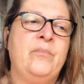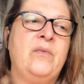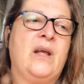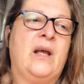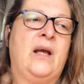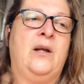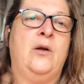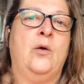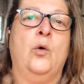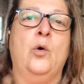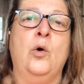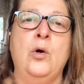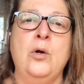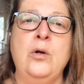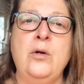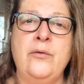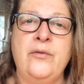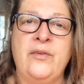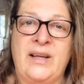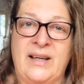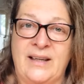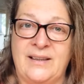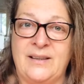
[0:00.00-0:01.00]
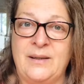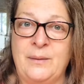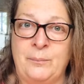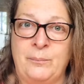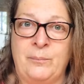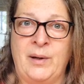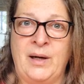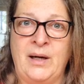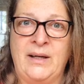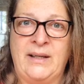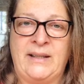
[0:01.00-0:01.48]
And all of that
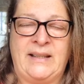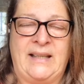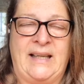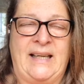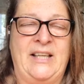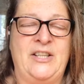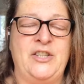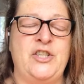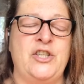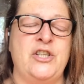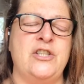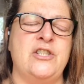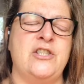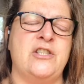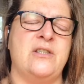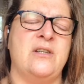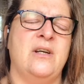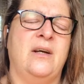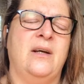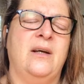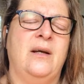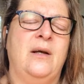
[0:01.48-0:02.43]
combined, it just